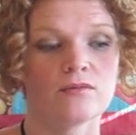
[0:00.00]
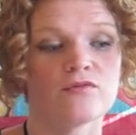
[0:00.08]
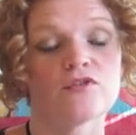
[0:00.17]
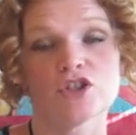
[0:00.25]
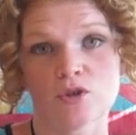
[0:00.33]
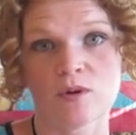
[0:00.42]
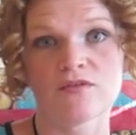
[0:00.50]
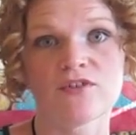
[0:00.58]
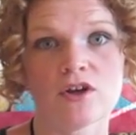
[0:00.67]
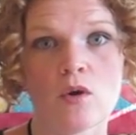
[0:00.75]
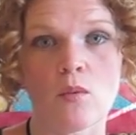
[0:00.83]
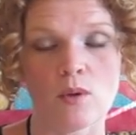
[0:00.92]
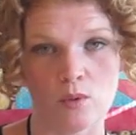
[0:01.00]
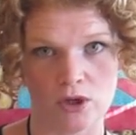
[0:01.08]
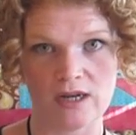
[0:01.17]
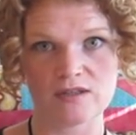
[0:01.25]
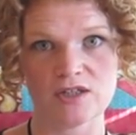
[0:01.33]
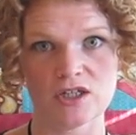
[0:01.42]
first you wanna figure out what
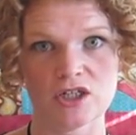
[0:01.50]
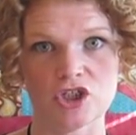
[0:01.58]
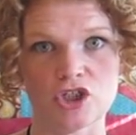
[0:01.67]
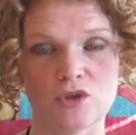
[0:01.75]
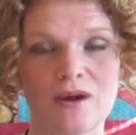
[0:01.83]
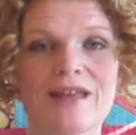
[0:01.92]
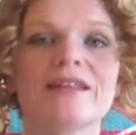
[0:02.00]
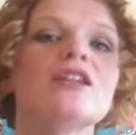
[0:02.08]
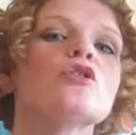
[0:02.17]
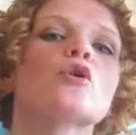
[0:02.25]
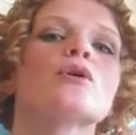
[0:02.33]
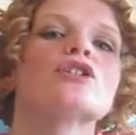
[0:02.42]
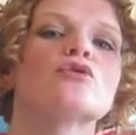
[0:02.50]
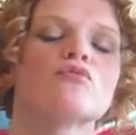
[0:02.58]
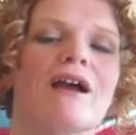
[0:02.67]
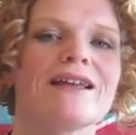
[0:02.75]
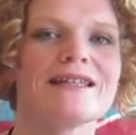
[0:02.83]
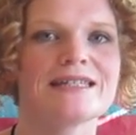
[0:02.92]
workouts you're gonna do, and then you're going to
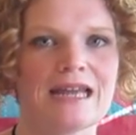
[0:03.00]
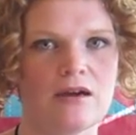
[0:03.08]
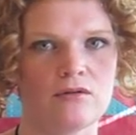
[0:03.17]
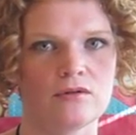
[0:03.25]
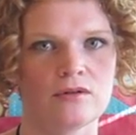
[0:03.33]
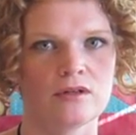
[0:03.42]
write it down.